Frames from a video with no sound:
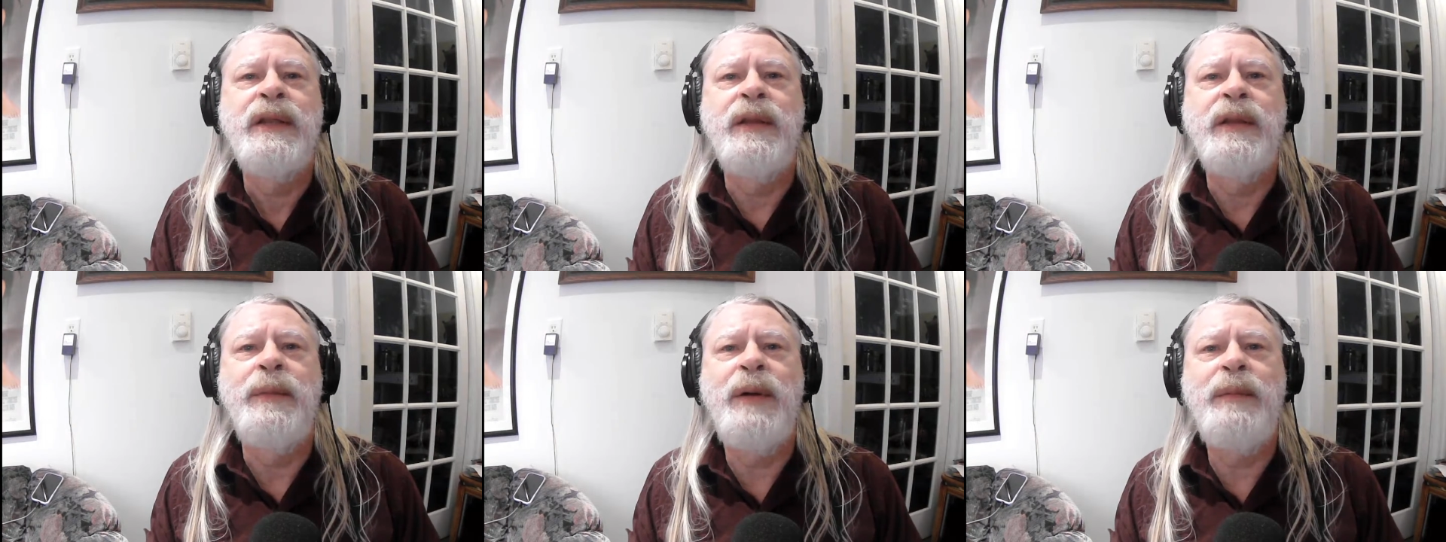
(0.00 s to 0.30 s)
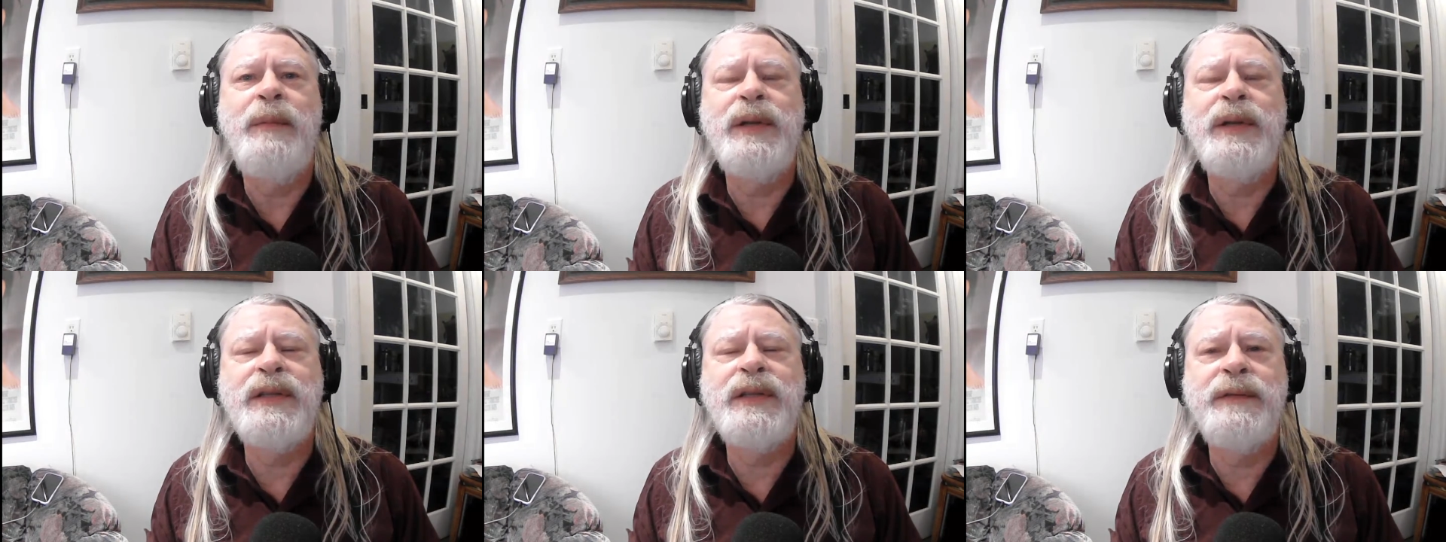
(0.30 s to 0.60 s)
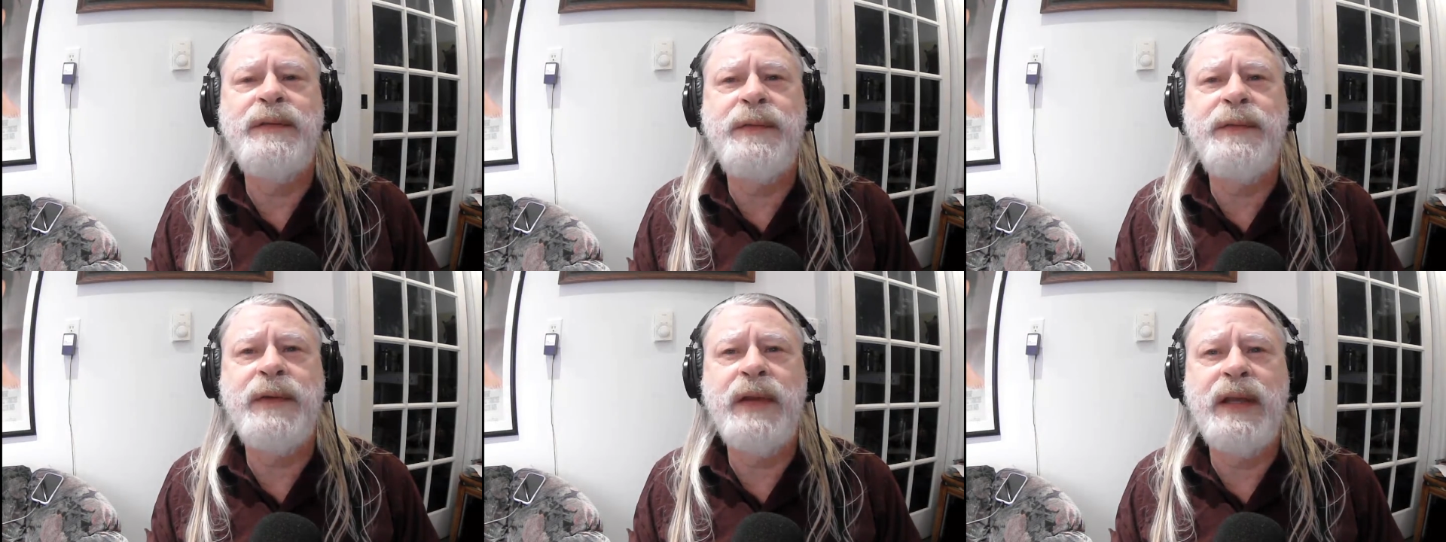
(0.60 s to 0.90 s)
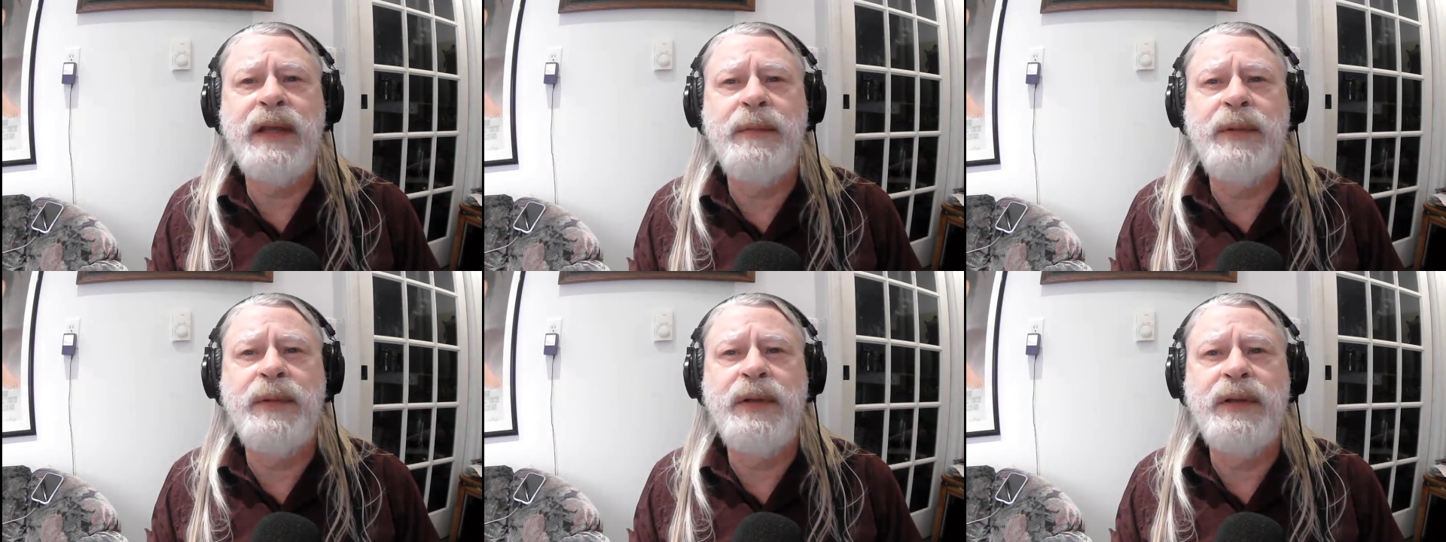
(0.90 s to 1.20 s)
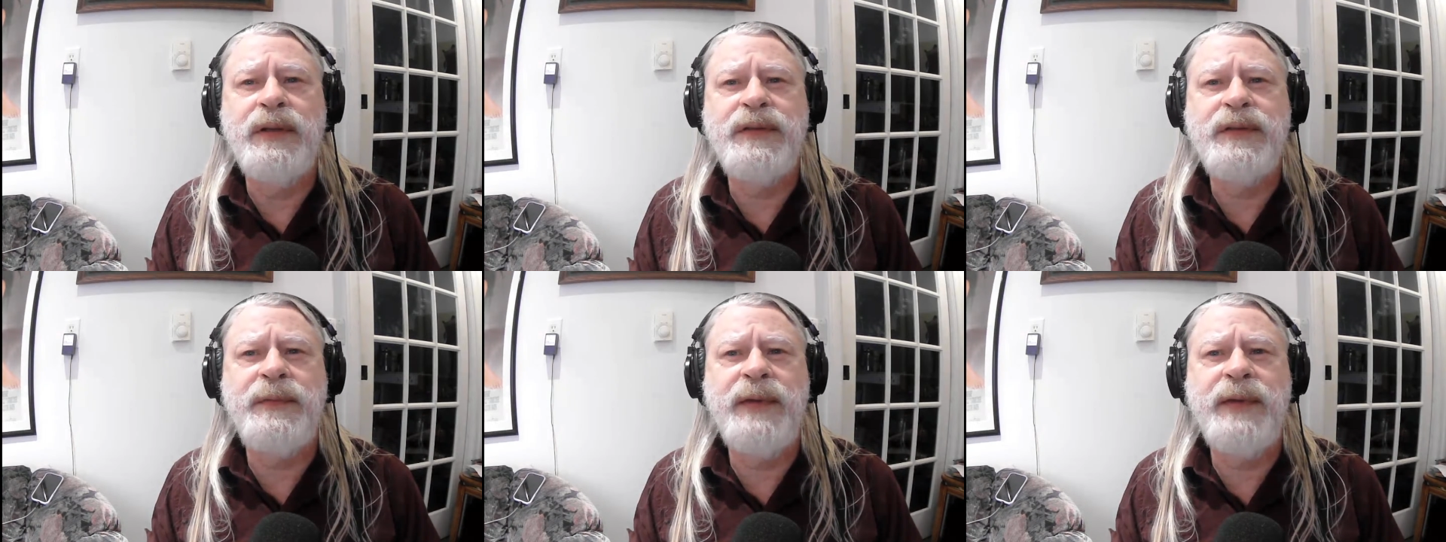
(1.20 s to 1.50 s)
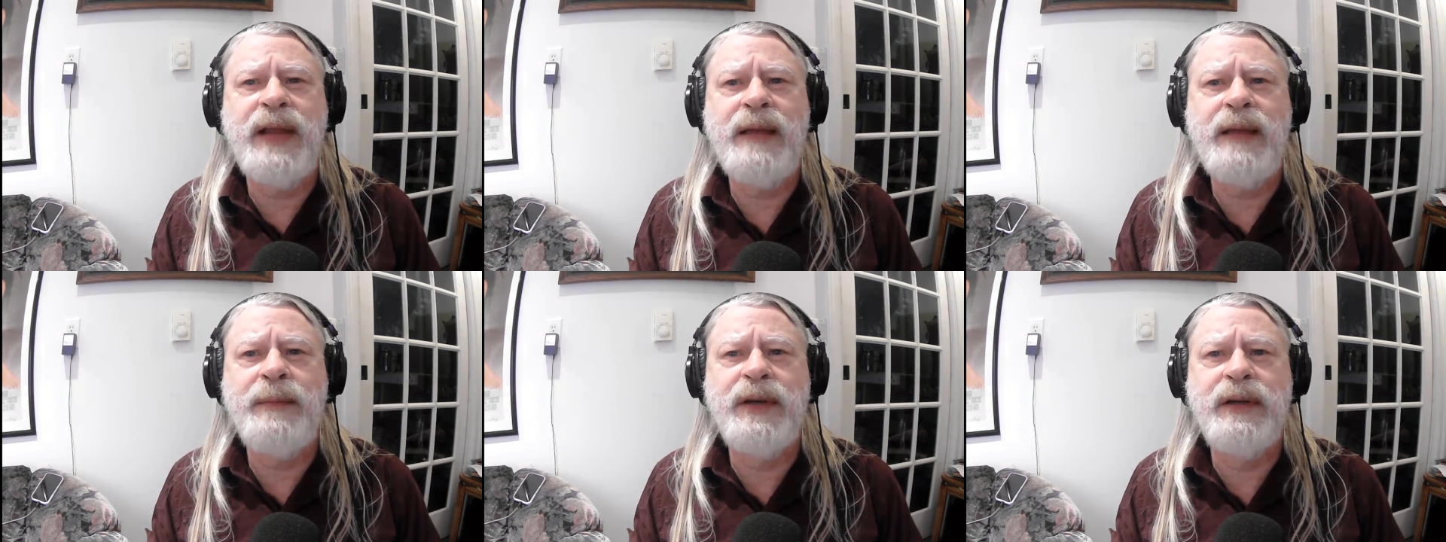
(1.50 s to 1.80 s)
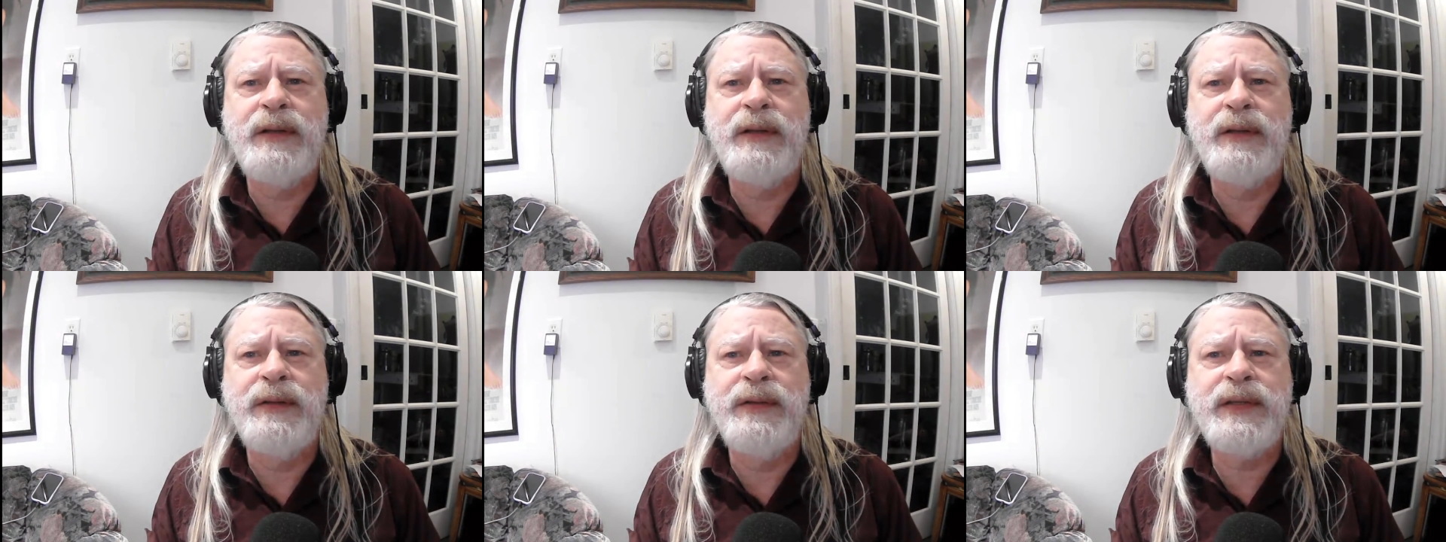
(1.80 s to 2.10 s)
The moment is unforgettable. It's
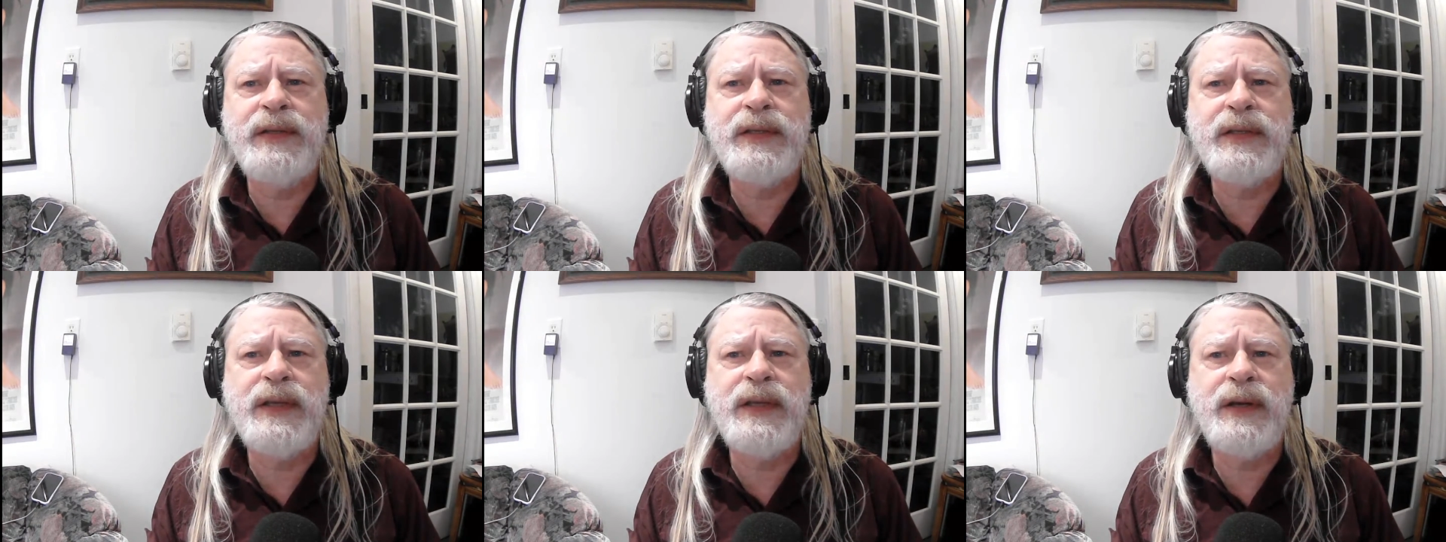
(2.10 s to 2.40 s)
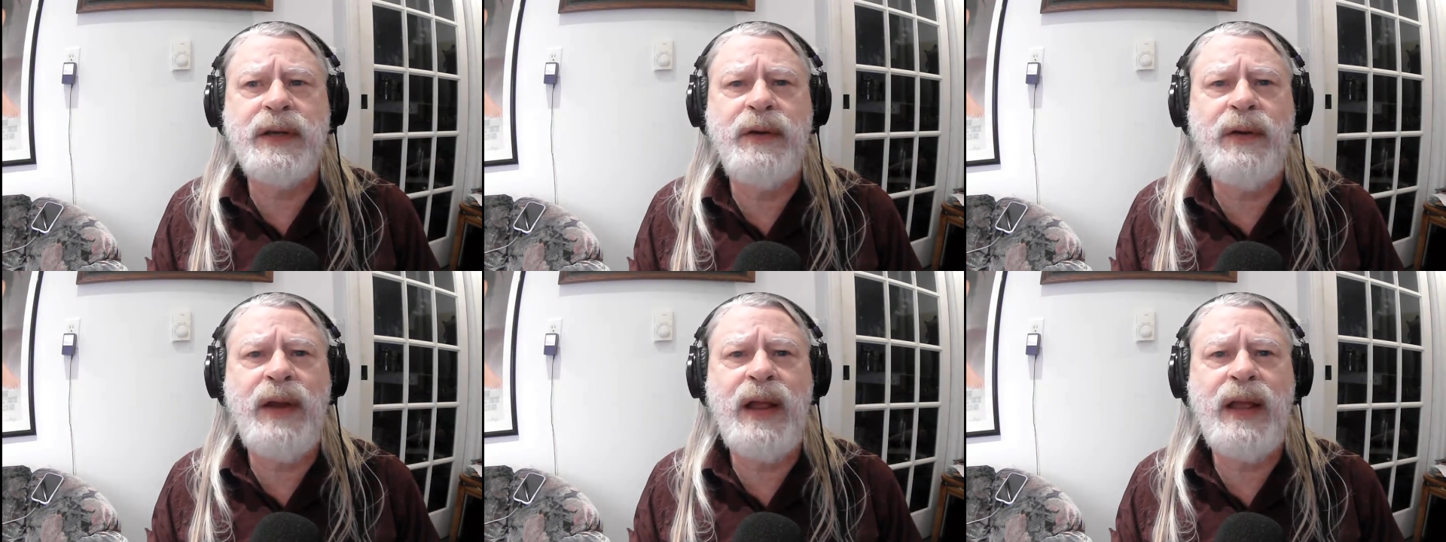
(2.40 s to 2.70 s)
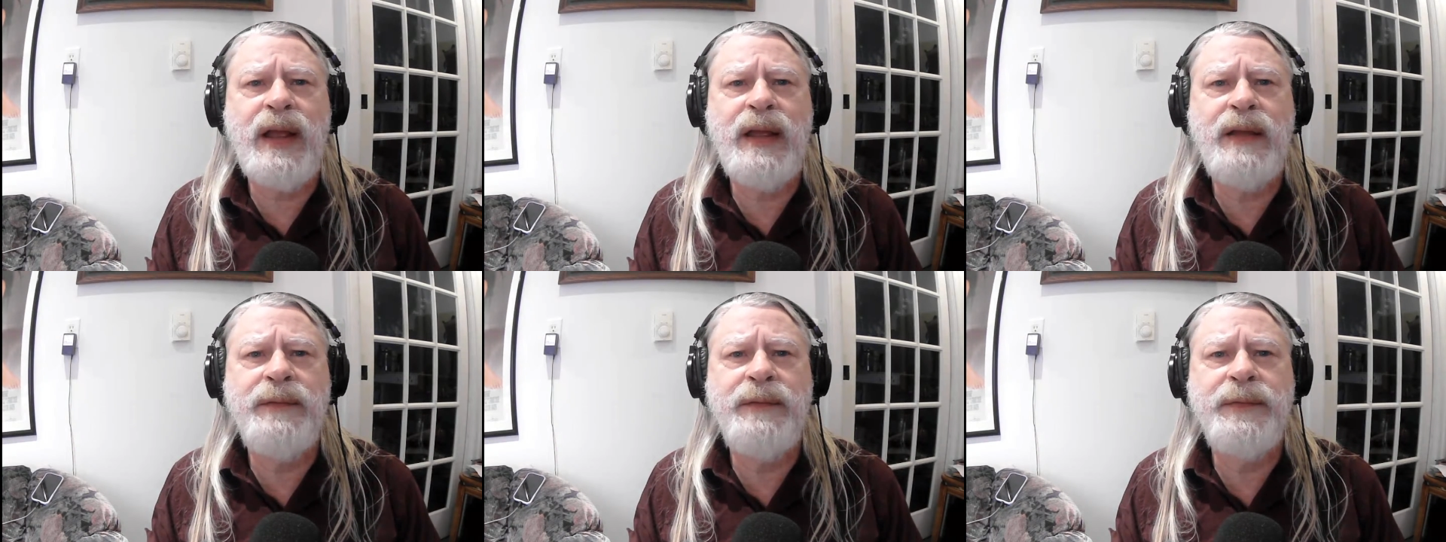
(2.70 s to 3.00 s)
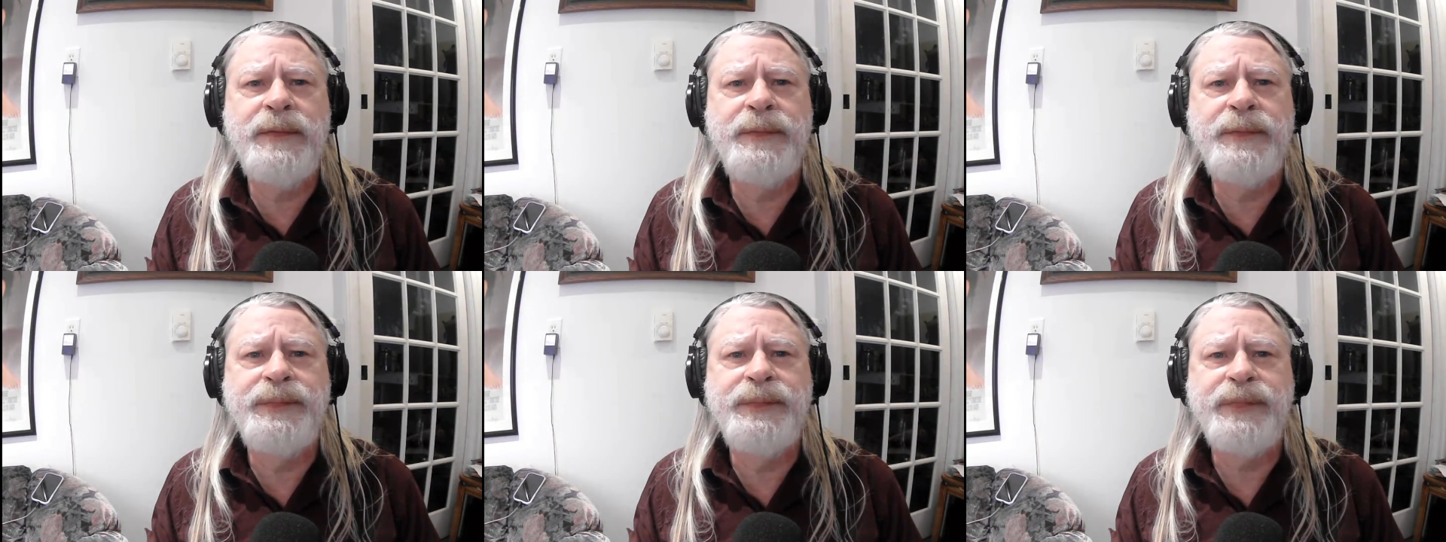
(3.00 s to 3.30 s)
phenomenal. This is a cry of...